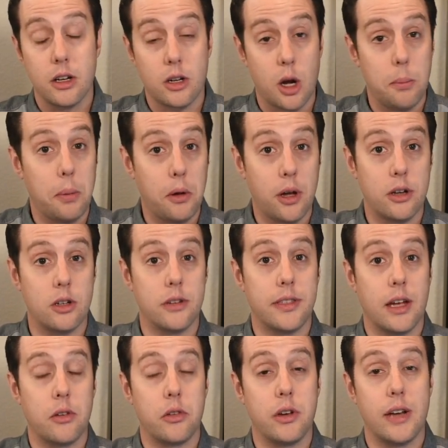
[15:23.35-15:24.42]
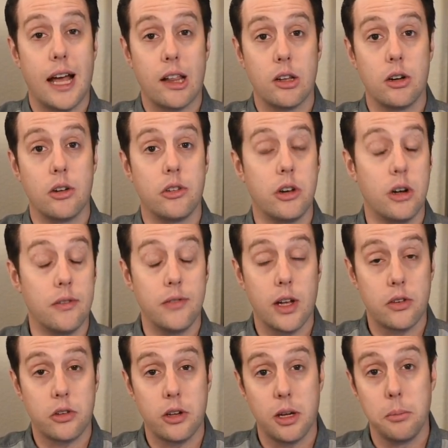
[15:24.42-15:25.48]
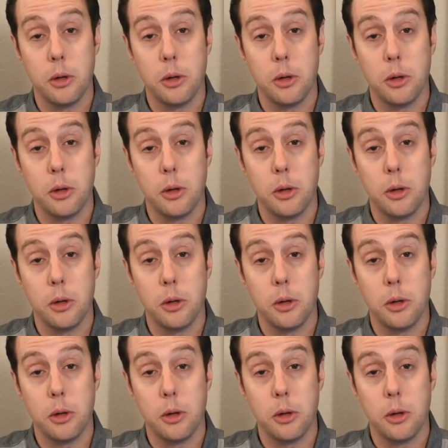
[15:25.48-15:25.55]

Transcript: a couple $100,000 you're investing